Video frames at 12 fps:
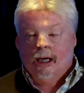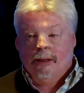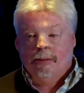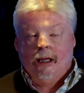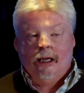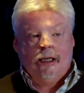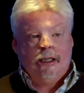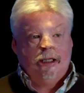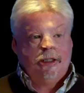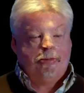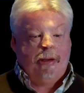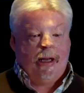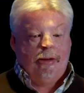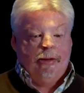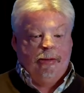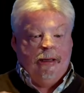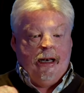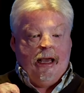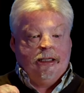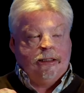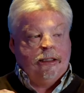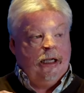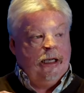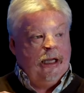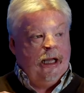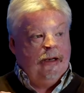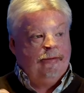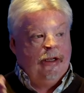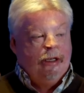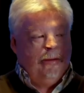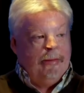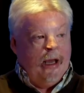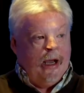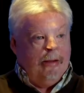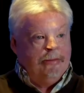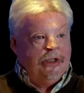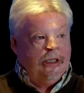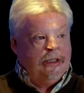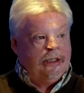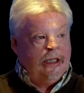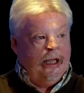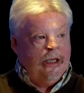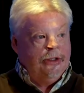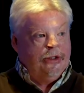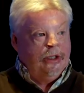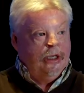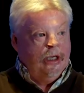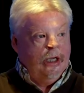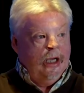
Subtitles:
And I'm lying in this bed with my legs slightly elevated, my arms in slings,